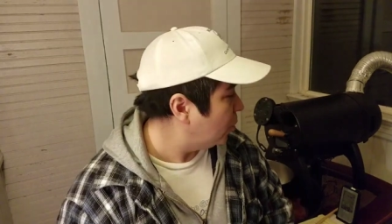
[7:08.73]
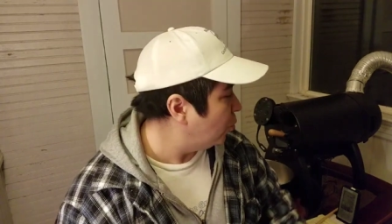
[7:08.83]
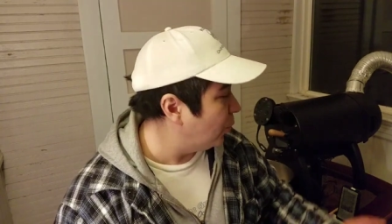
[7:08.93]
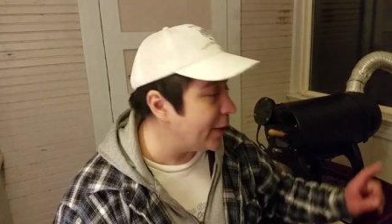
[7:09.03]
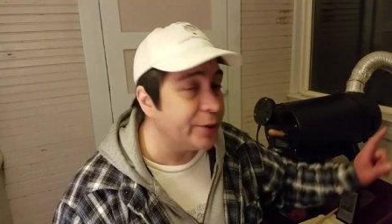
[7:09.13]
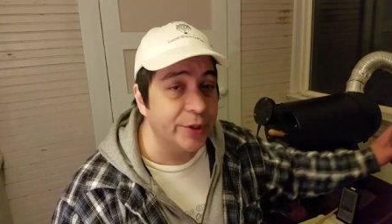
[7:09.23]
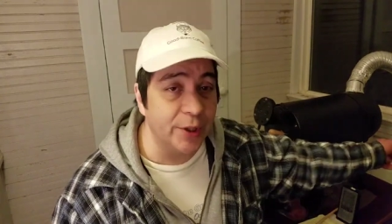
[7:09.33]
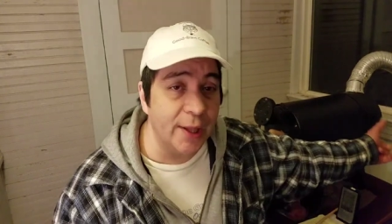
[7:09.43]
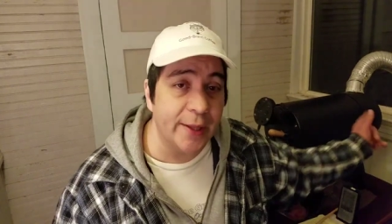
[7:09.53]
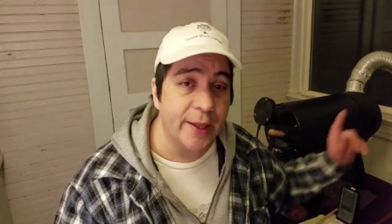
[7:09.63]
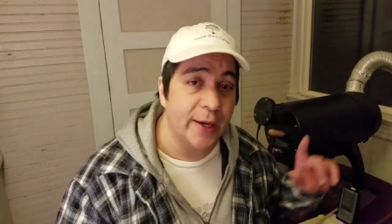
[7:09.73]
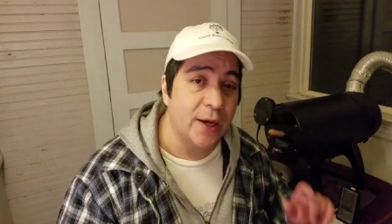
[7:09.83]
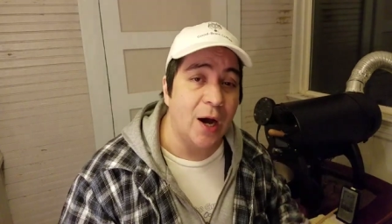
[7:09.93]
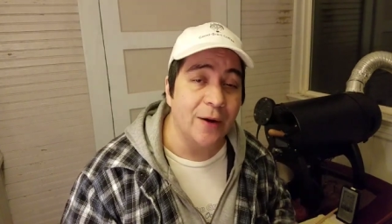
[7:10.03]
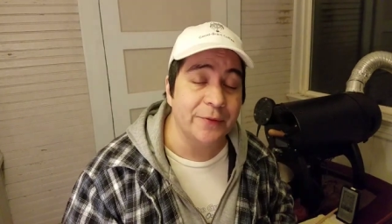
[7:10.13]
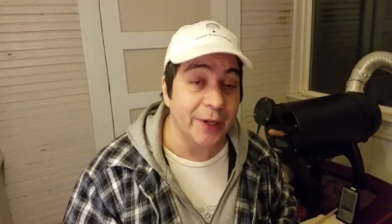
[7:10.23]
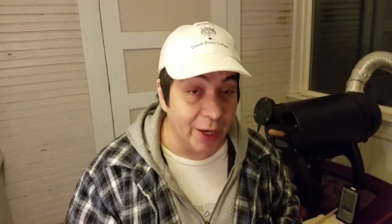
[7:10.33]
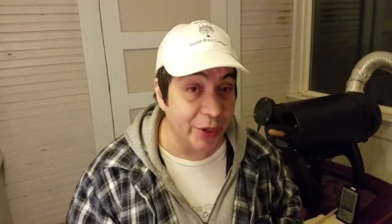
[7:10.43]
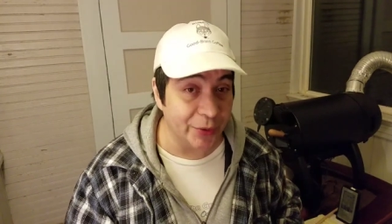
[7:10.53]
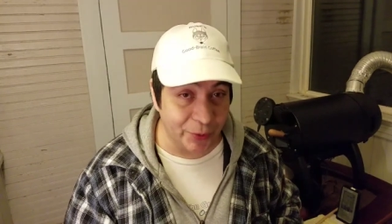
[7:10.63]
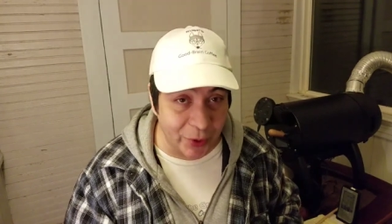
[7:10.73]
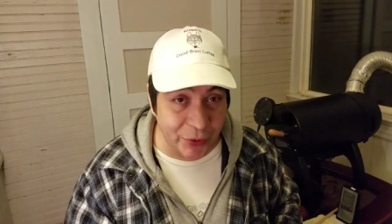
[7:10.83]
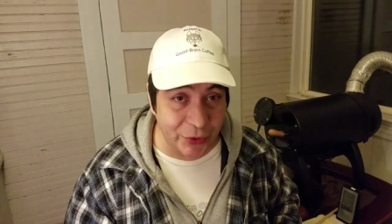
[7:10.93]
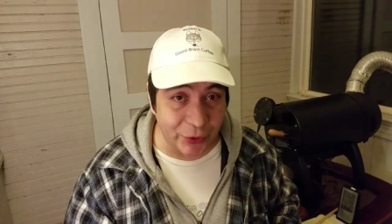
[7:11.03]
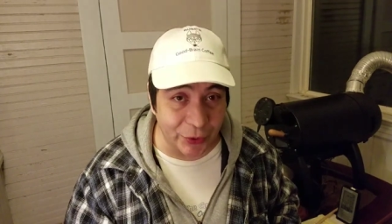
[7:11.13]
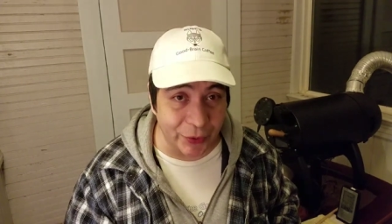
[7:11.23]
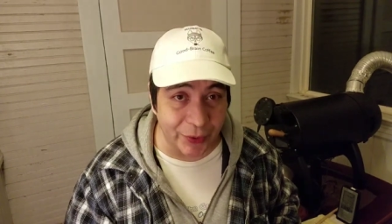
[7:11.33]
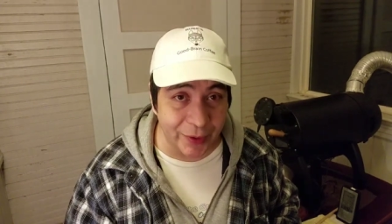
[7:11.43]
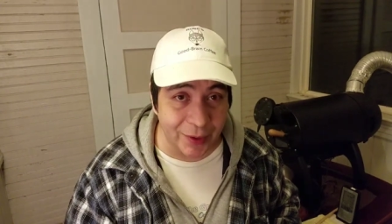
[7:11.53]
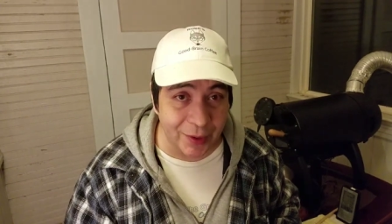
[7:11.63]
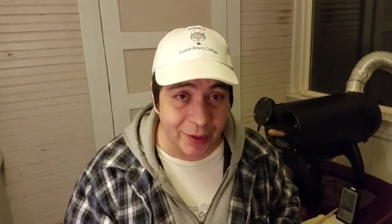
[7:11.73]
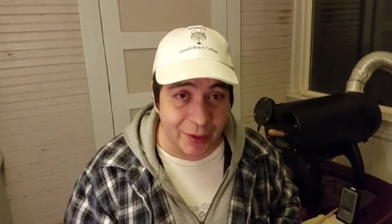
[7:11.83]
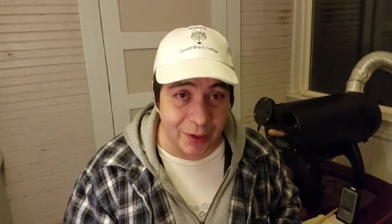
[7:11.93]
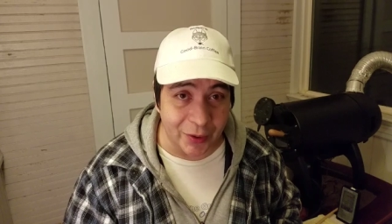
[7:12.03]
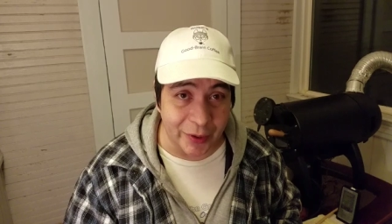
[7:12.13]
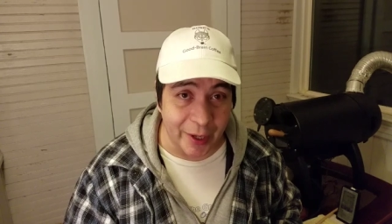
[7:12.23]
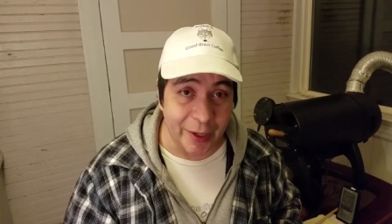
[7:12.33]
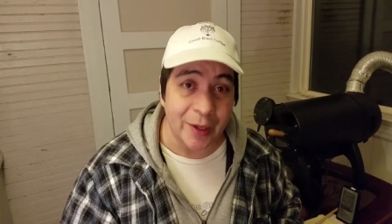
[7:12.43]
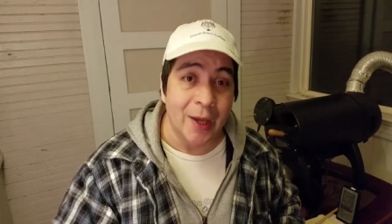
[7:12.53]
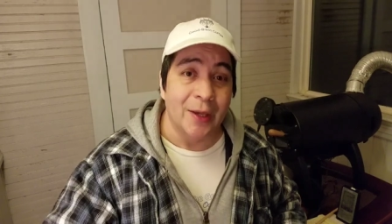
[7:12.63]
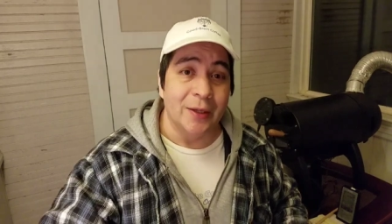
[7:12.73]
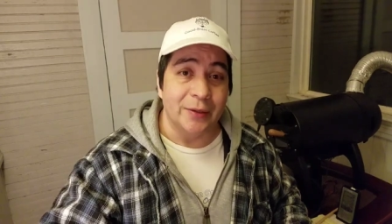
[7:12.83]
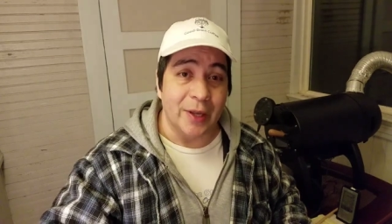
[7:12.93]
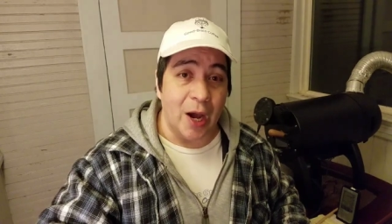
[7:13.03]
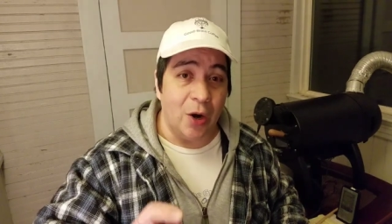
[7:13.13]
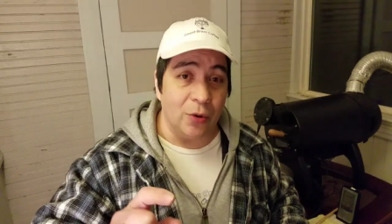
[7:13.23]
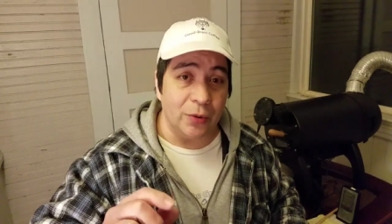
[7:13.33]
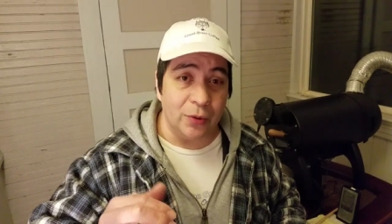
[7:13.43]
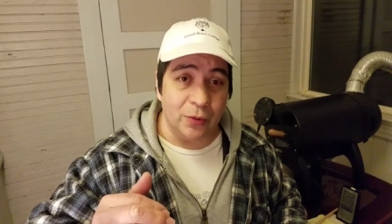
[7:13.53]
when to let that coffee out of the roaster. Okay? Now,